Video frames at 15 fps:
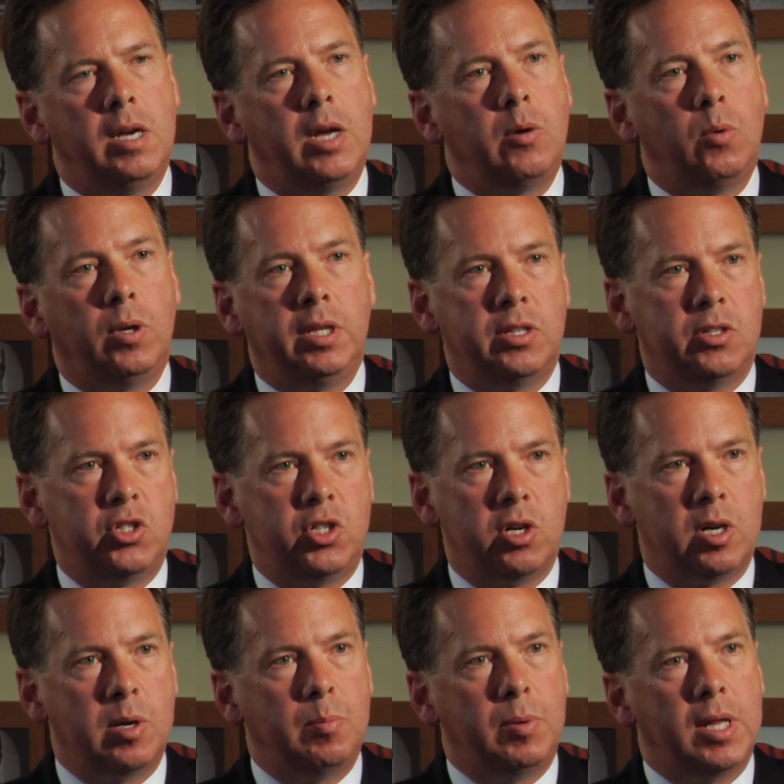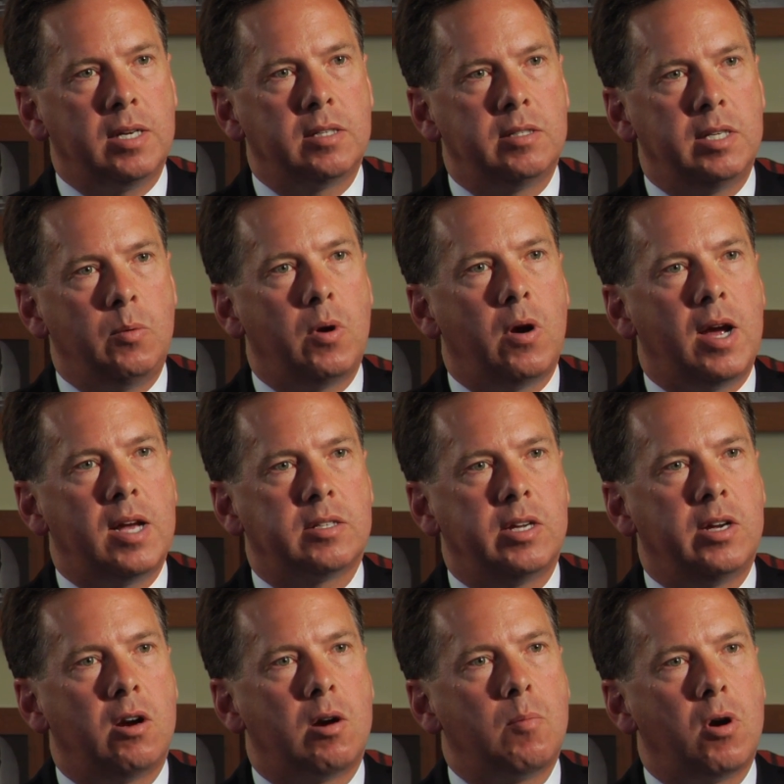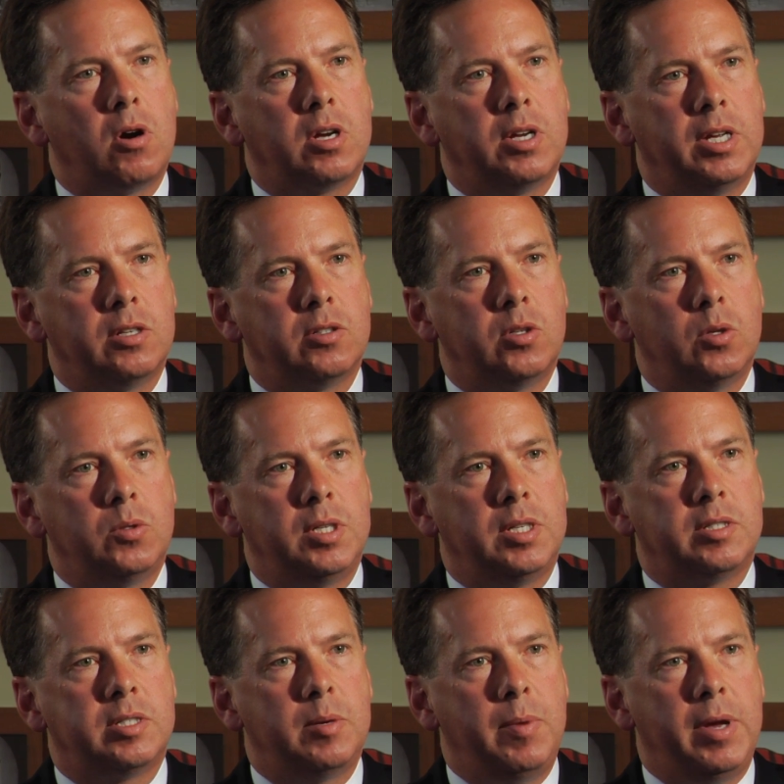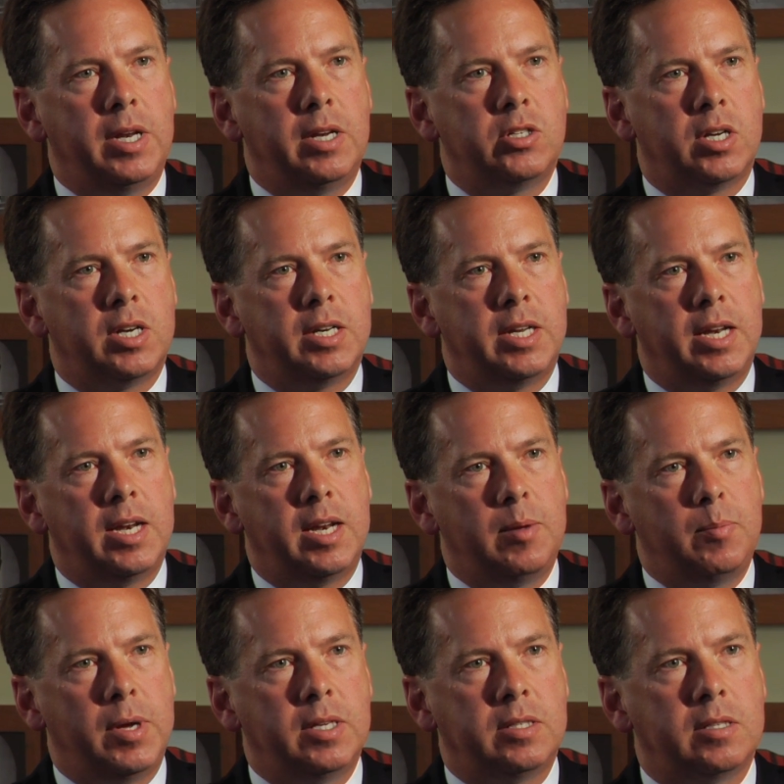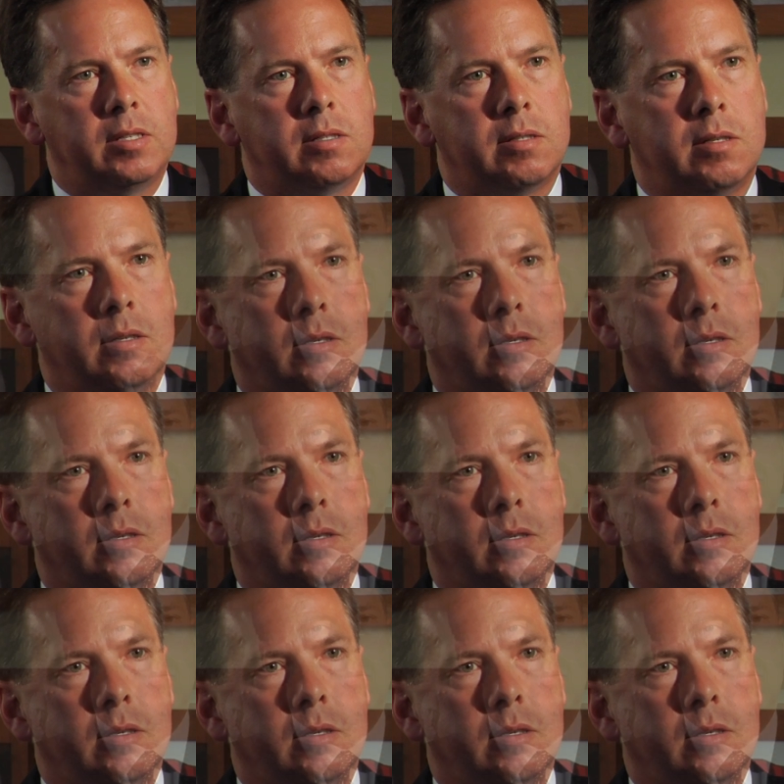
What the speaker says: and really the sheer complexity we were asking our marketing associates to manage on a day-to-day basis.